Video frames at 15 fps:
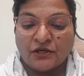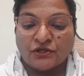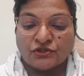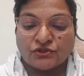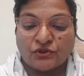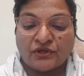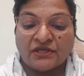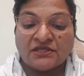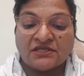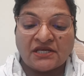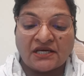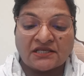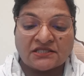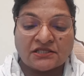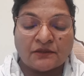So it
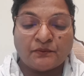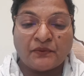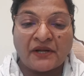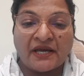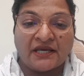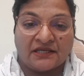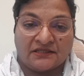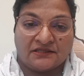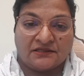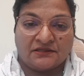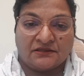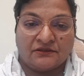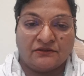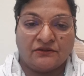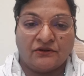takes a place,
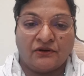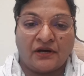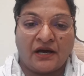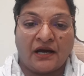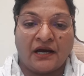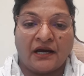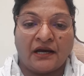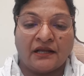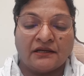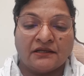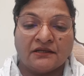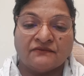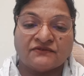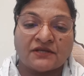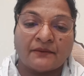and
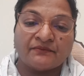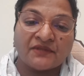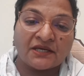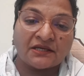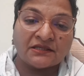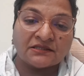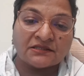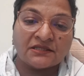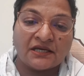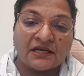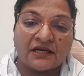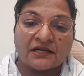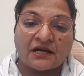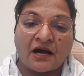if something is there,